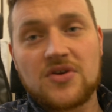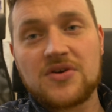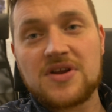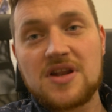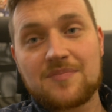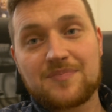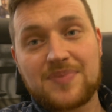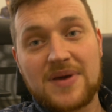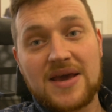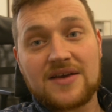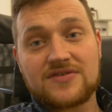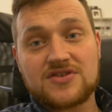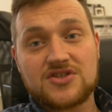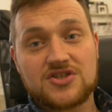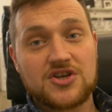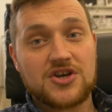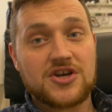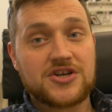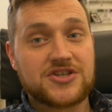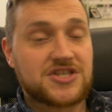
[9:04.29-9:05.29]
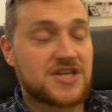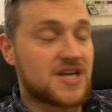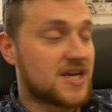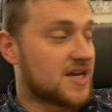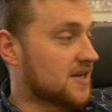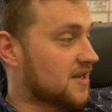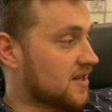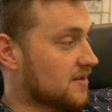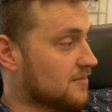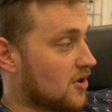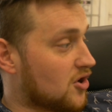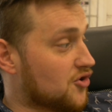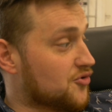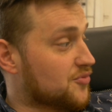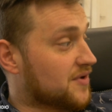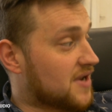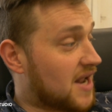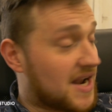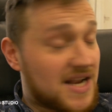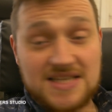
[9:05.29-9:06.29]
doing a bit of searching in a
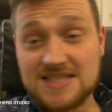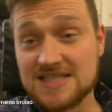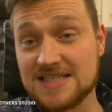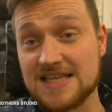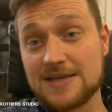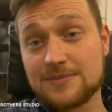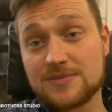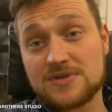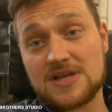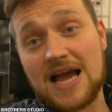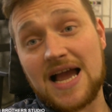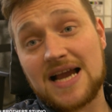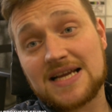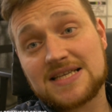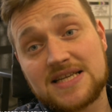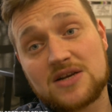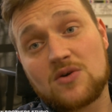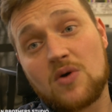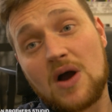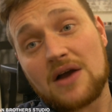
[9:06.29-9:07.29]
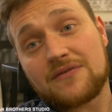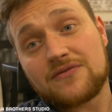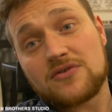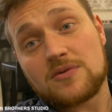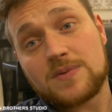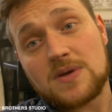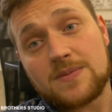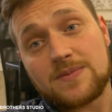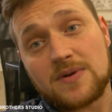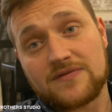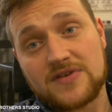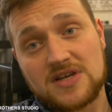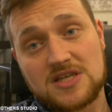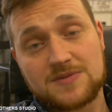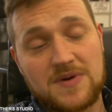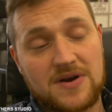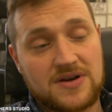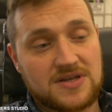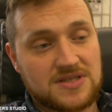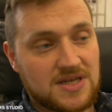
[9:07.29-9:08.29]
moment, and it seems that actually quite a few people have
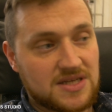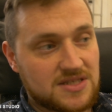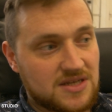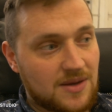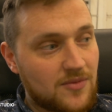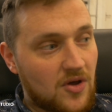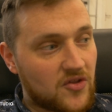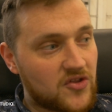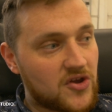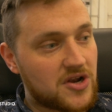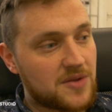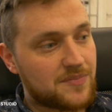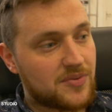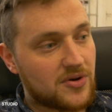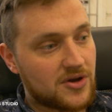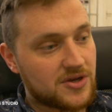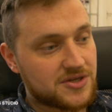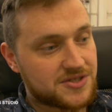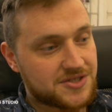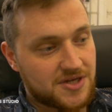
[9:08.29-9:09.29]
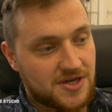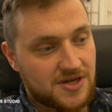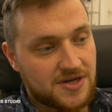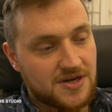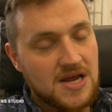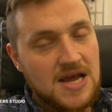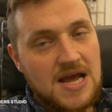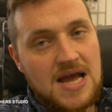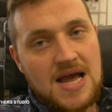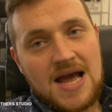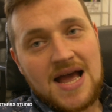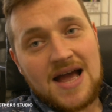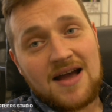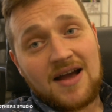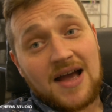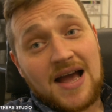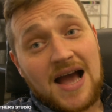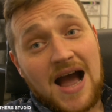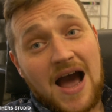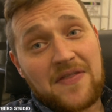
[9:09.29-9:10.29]
experienced this. I'm not the only person.
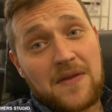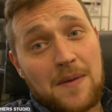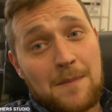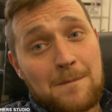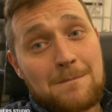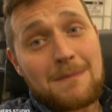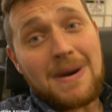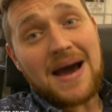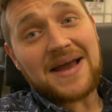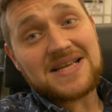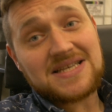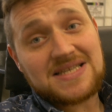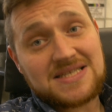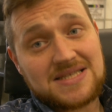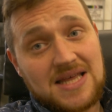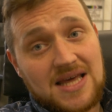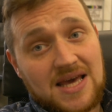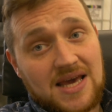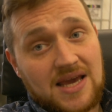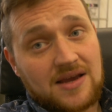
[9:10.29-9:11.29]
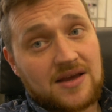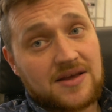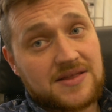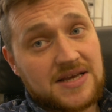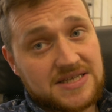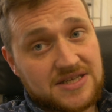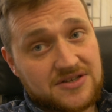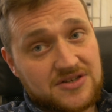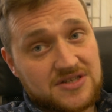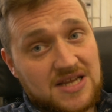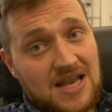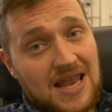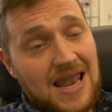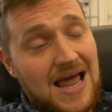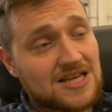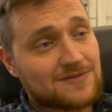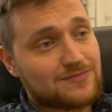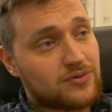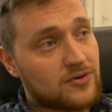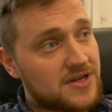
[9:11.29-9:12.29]
And the maddest thing, this is just a
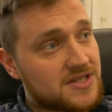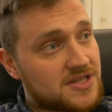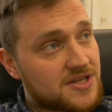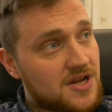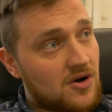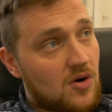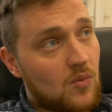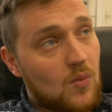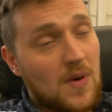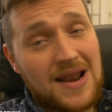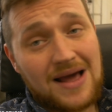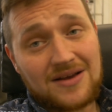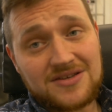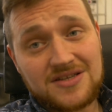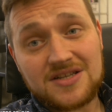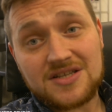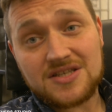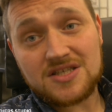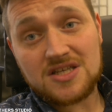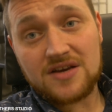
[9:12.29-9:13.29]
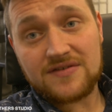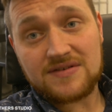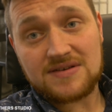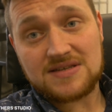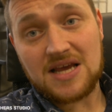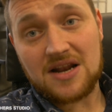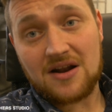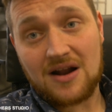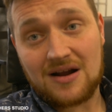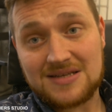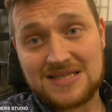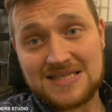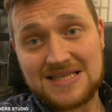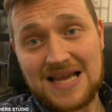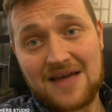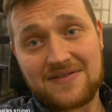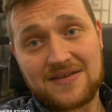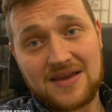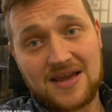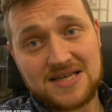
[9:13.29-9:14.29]
last point to note on, when I was at the service centre, I
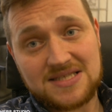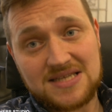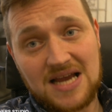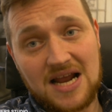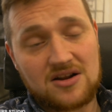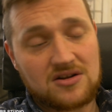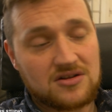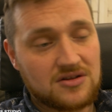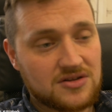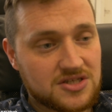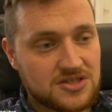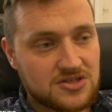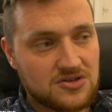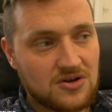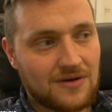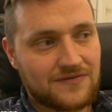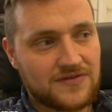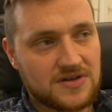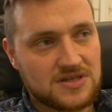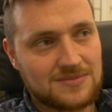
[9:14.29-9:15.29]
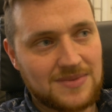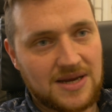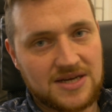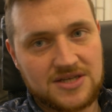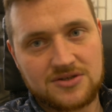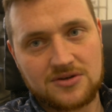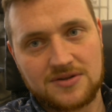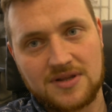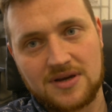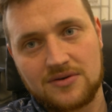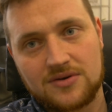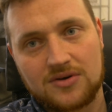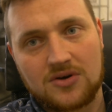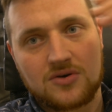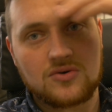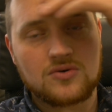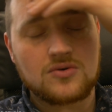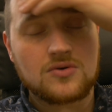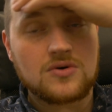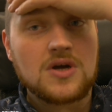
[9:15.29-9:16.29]
sat there signing all the stuff just to make sure they were
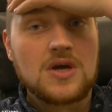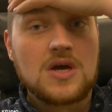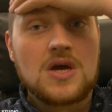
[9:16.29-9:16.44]
cool